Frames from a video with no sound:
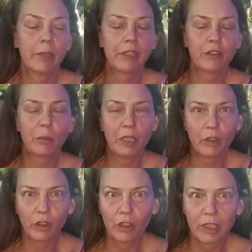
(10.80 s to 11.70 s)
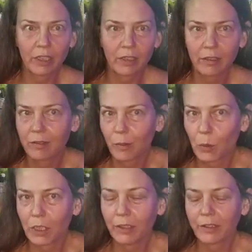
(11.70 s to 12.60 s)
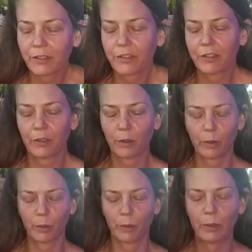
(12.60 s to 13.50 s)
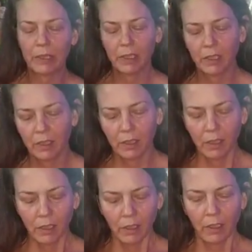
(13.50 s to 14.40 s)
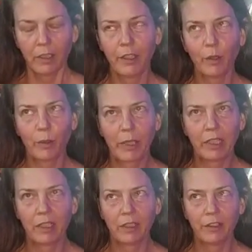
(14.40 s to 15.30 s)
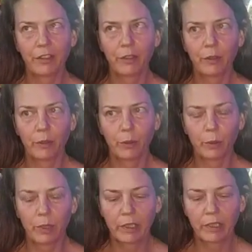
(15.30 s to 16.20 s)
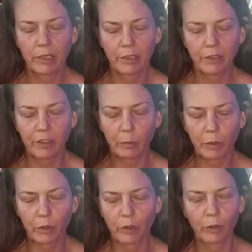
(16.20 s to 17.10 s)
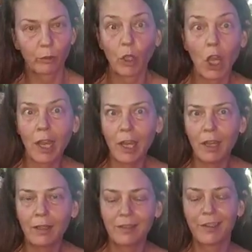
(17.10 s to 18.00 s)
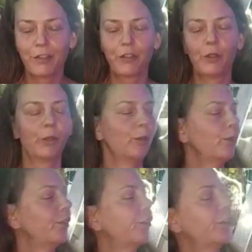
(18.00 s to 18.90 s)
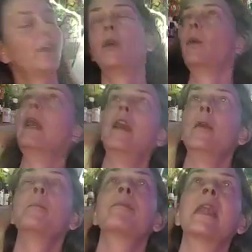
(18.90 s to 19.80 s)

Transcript: meant to be heard at once. So I know I'm getting into deeper, raw issues. So,